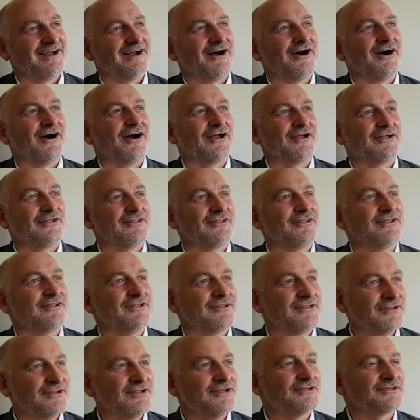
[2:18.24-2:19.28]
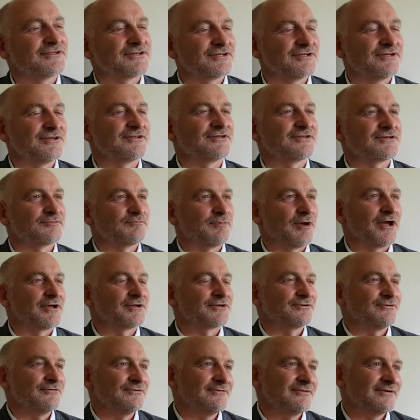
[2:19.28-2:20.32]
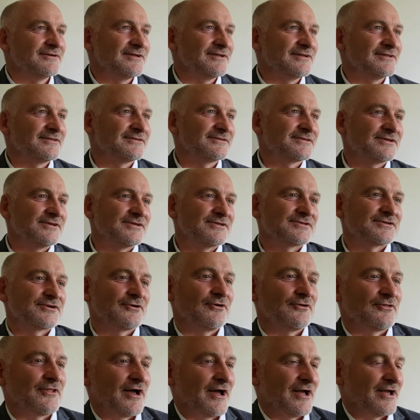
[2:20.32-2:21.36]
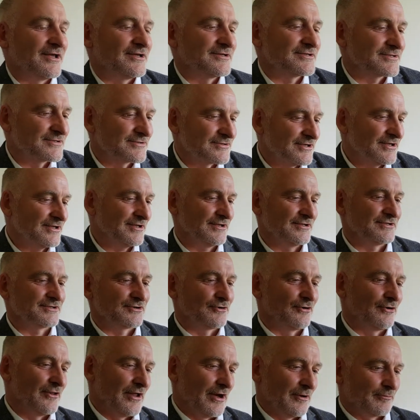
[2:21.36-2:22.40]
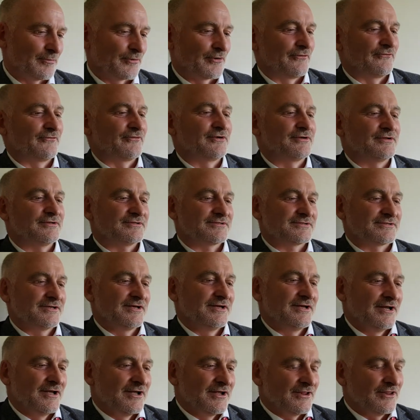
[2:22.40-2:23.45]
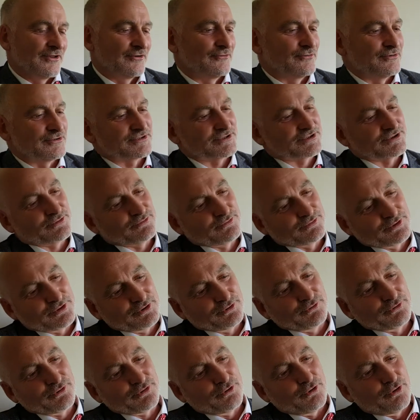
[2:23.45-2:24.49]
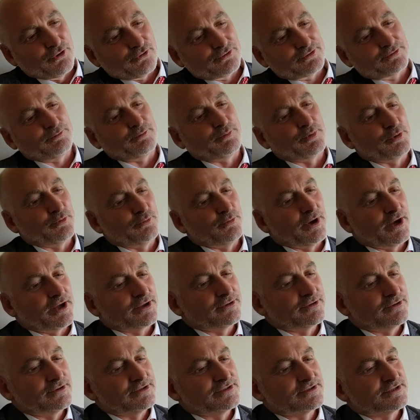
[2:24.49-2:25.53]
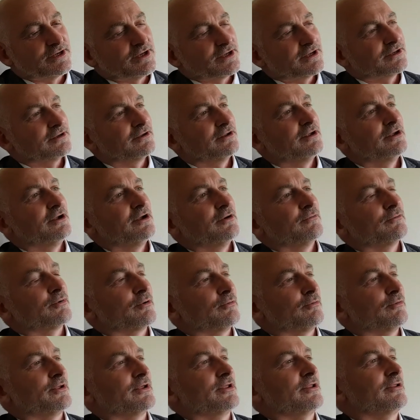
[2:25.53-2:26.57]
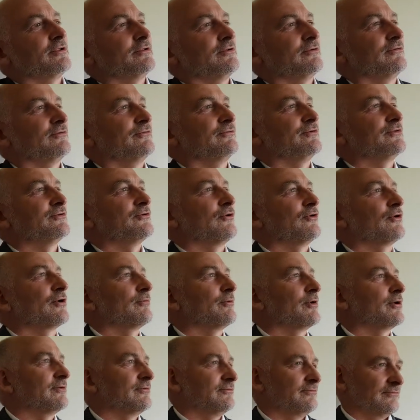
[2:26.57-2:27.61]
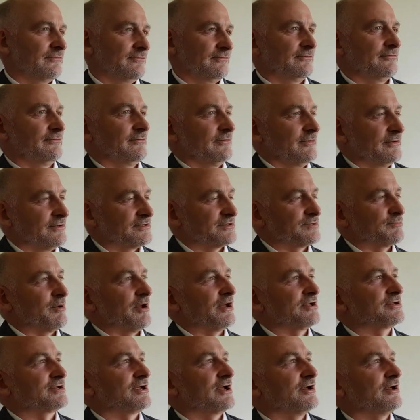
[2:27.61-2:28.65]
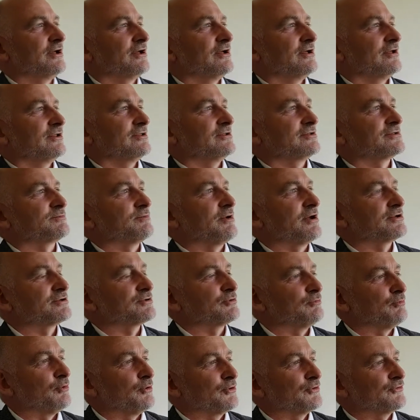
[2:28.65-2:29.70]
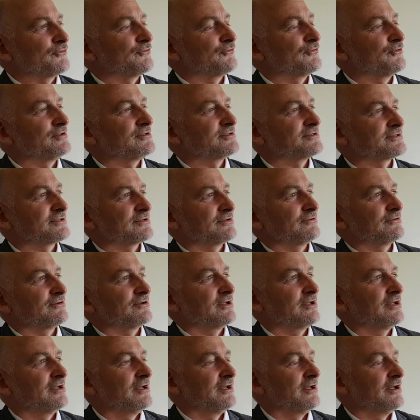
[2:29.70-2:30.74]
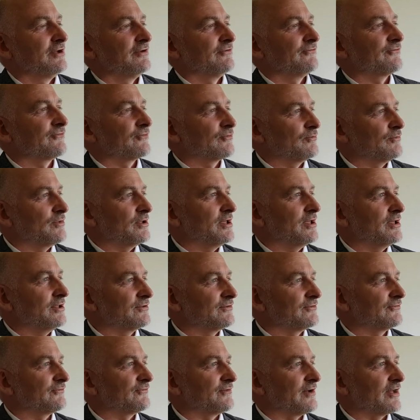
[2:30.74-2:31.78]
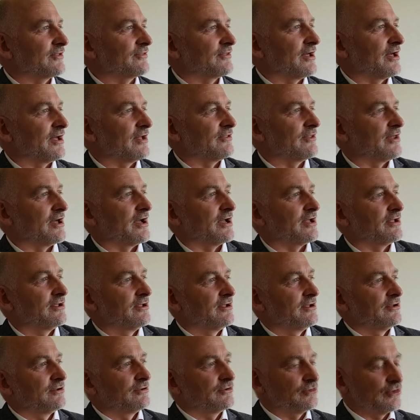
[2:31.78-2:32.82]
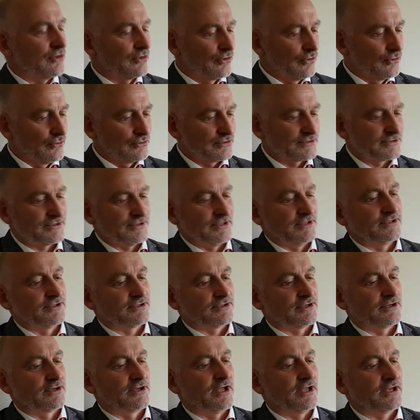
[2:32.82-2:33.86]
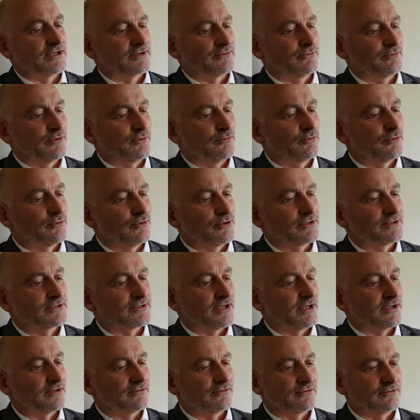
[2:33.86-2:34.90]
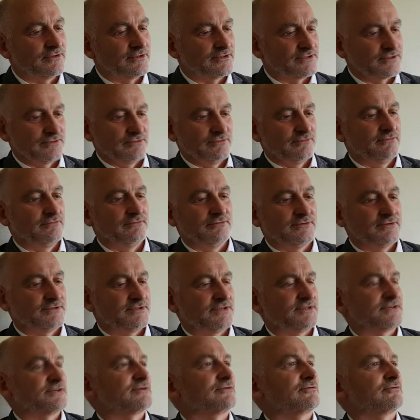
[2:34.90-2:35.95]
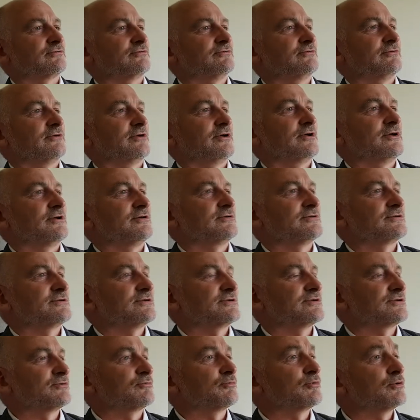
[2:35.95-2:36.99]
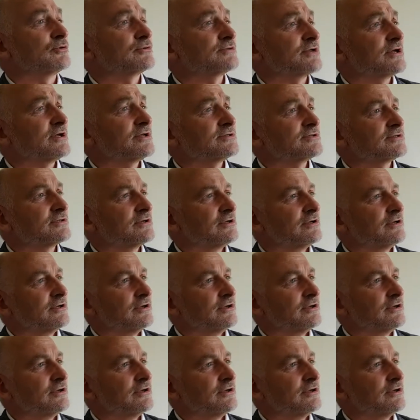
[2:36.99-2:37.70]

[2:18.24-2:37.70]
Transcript: Uh, it's it's special. It's it's got that history. It's got that provenance. There was some real thought put behind the design. Probably we talk about the special and the special points of the distillery. For me, is the fact that that close interconnection with the brewing sector. It's a sister uh, sister process.